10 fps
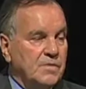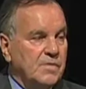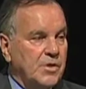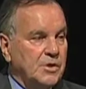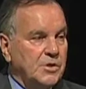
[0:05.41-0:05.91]
the
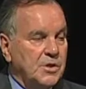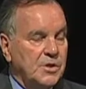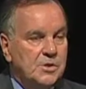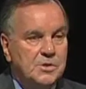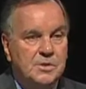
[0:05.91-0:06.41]
various
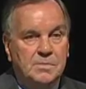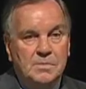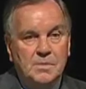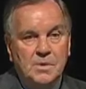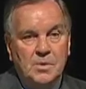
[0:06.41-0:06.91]
theaters,
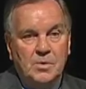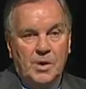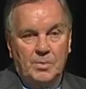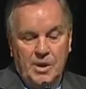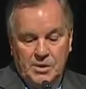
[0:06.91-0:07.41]

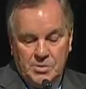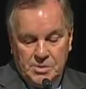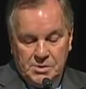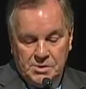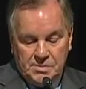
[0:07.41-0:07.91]
great
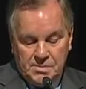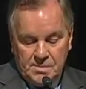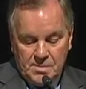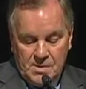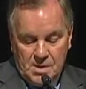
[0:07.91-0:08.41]
patrons,
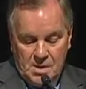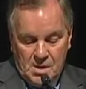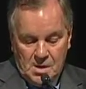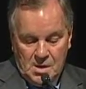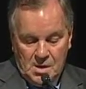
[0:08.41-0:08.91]

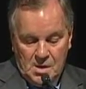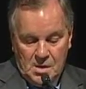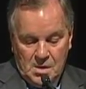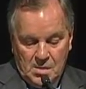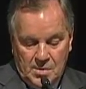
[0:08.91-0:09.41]

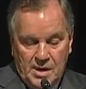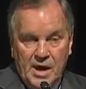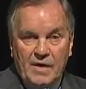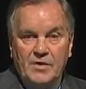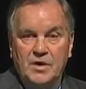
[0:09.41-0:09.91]
great
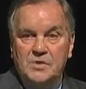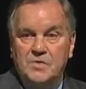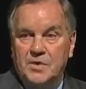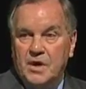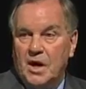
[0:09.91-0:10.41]
advocates
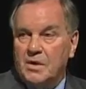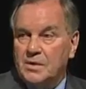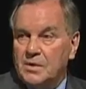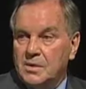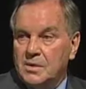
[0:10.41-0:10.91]
for the art.
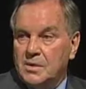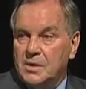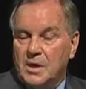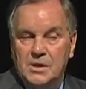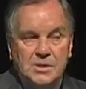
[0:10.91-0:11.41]

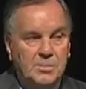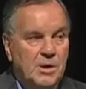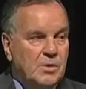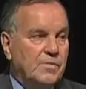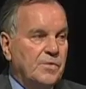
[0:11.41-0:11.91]
I see
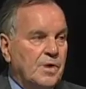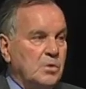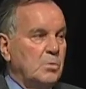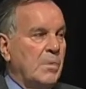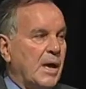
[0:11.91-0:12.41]
my good friend
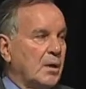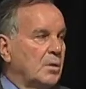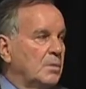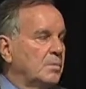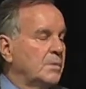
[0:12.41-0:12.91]
Lou
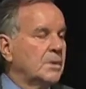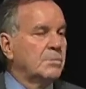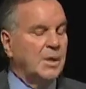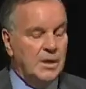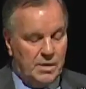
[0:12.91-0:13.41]
Manilow
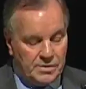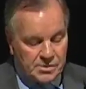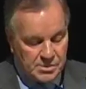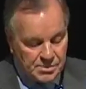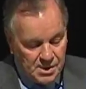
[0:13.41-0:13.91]
and many
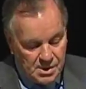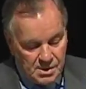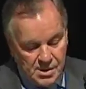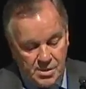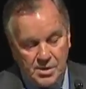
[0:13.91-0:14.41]
others
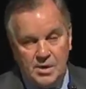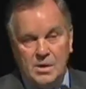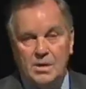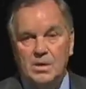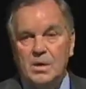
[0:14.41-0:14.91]
that are
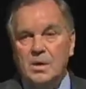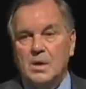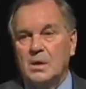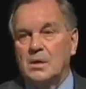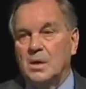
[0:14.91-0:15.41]
here
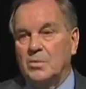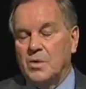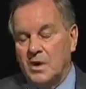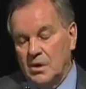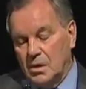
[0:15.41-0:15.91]
that
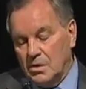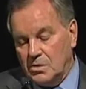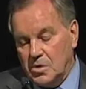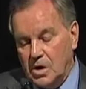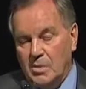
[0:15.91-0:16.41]
really
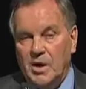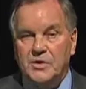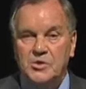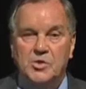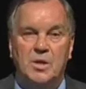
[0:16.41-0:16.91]
talk about
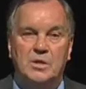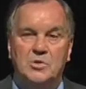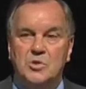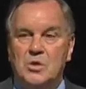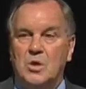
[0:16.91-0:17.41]
the strength
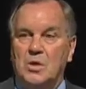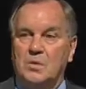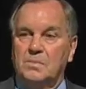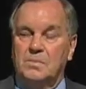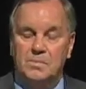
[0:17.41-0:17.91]
of
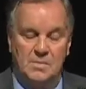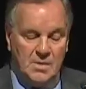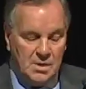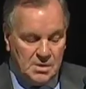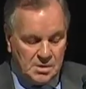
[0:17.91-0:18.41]
Chicago.
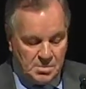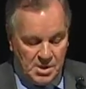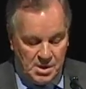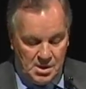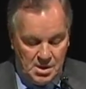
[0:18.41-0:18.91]
And to
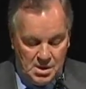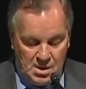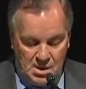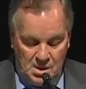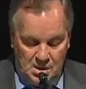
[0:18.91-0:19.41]
me,
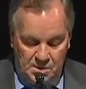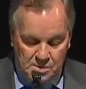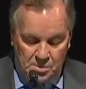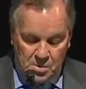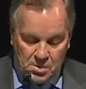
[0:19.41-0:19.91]

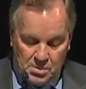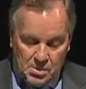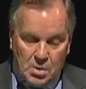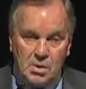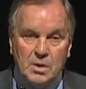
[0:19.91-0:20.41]
there's
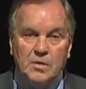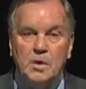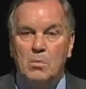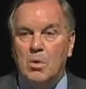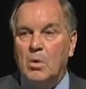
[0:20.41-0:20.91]

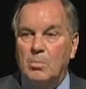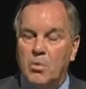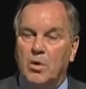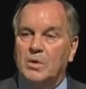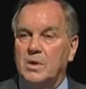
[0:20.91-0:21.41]
nothing more
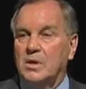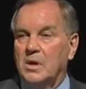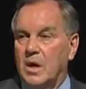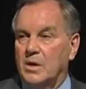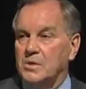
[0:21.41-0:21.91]
important than
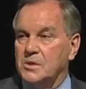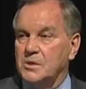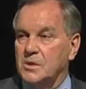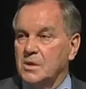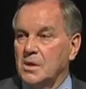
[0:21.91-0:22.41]
the
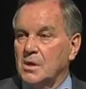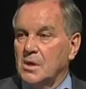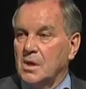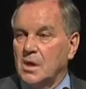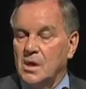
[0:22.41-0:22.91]
arts
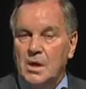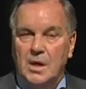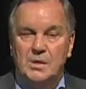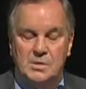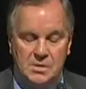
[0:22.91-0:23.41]

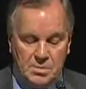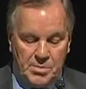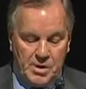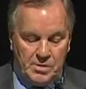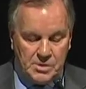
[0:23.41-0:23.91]
as the
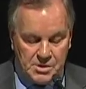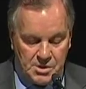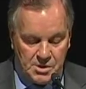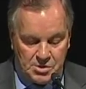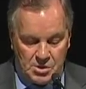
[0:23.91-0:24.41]
mayor of the
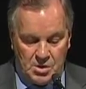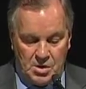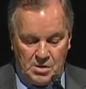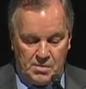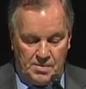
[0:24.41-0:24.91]
city of
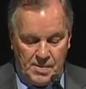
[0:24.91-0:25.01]
Chicago.